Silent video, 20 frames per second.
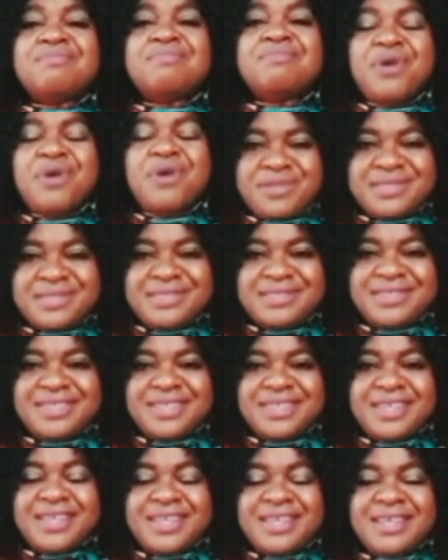But
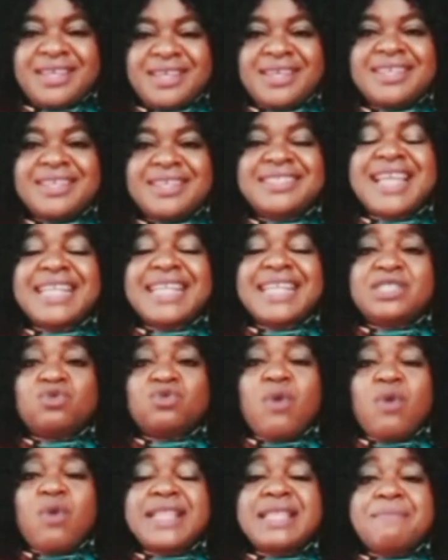that is
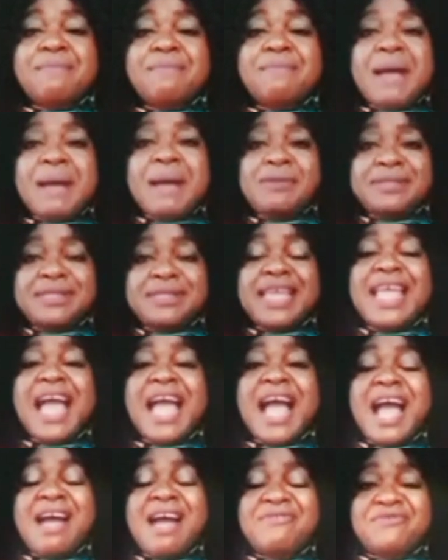why the Bible said,
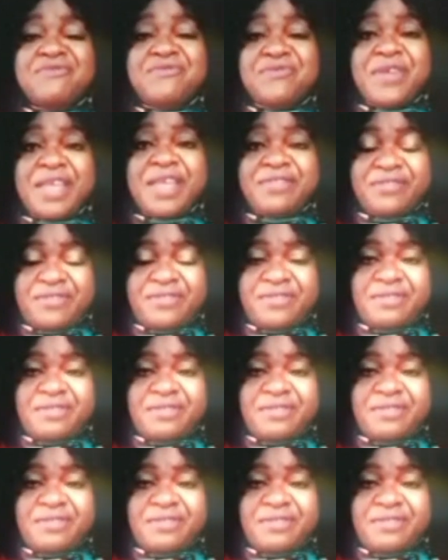have faith.